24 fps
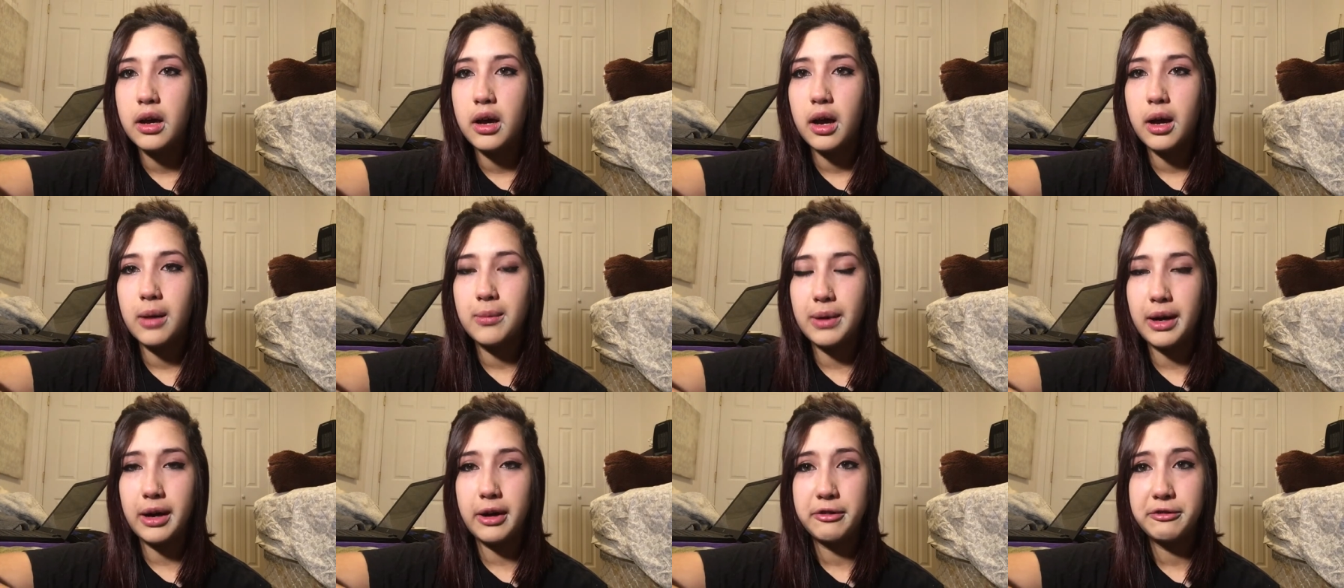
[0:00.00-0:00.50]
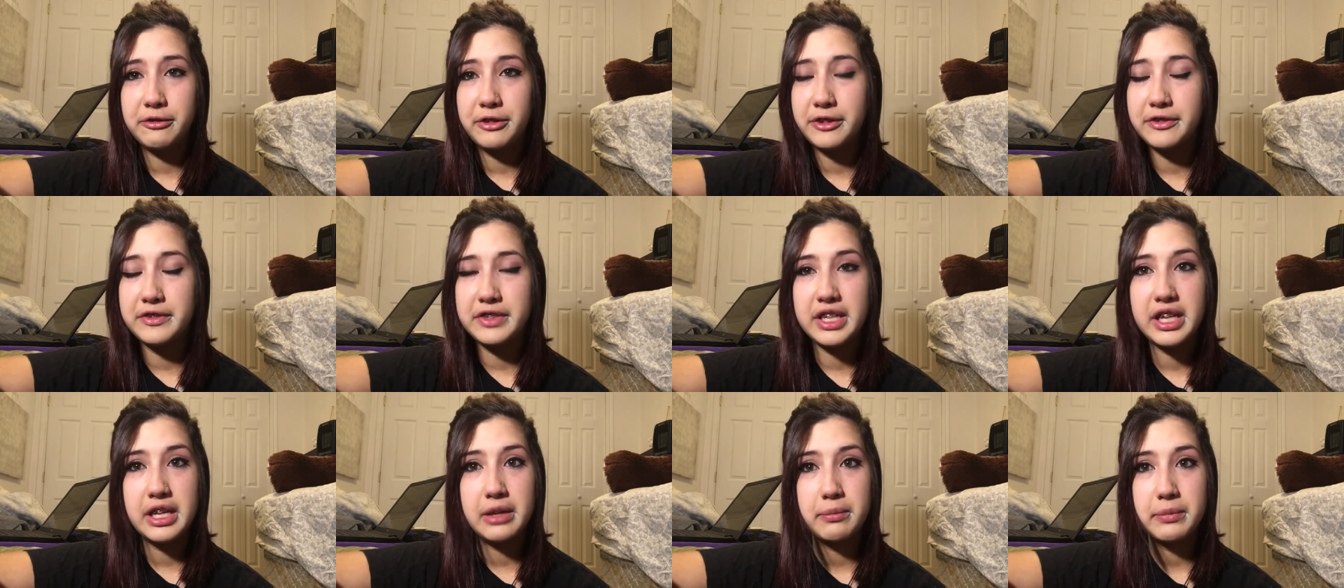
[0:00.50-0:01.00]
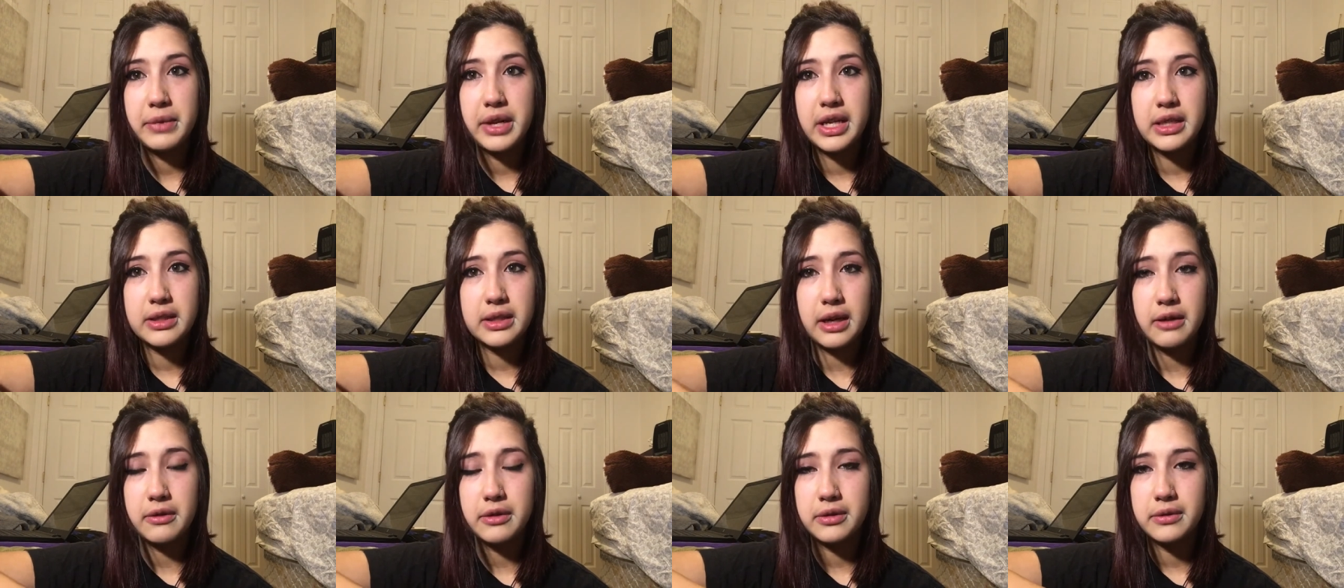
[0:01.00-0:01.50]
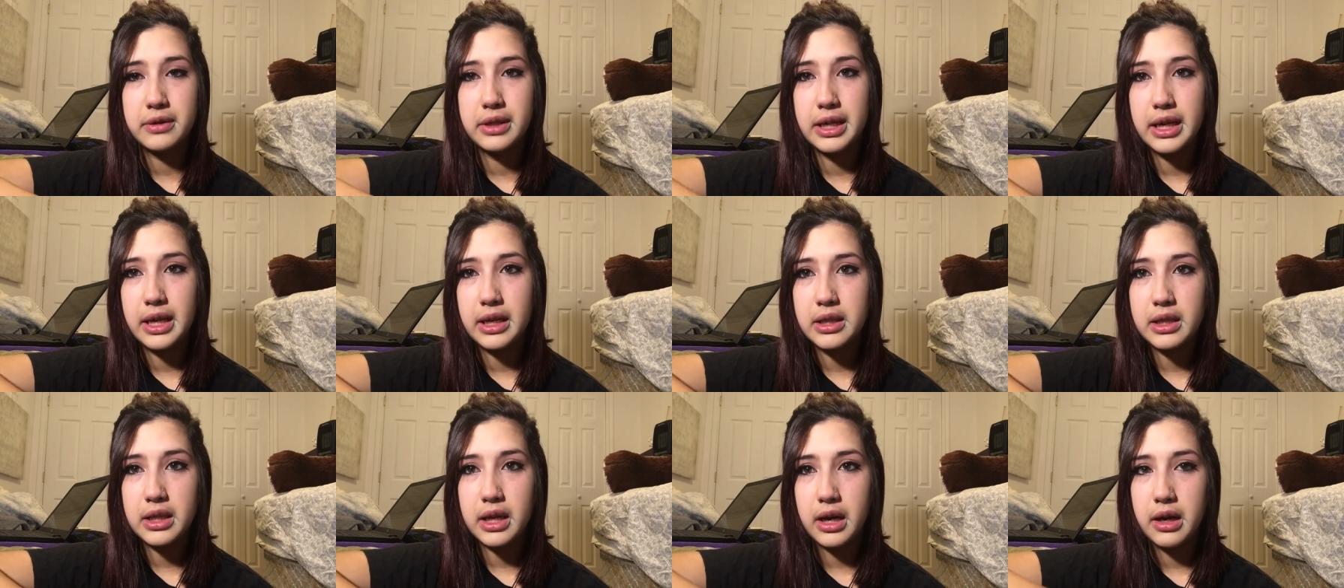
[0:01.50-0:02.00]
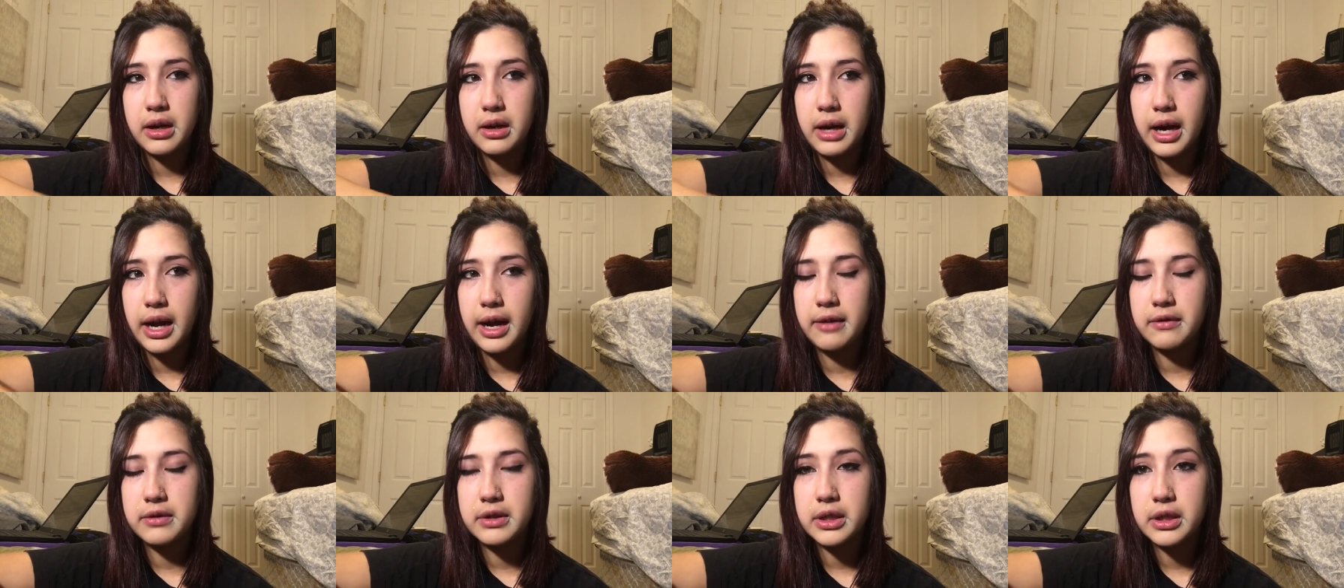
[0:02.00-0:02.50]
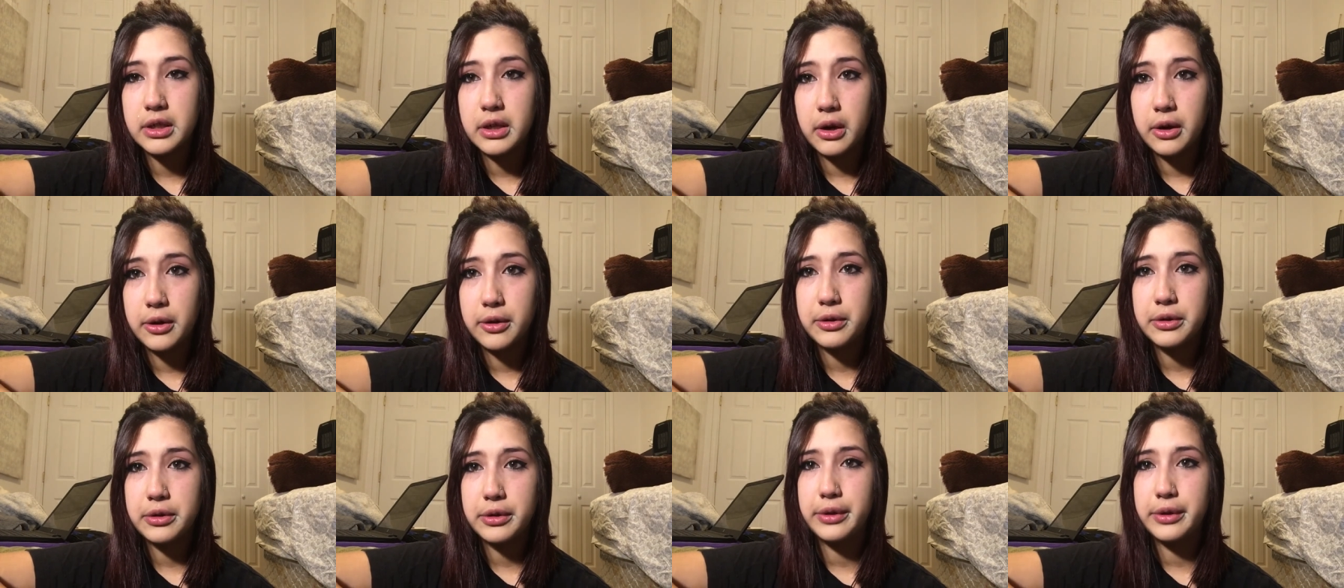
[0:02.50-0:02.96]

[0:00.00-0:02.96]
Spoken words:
about 15 minutes after we get there I have to go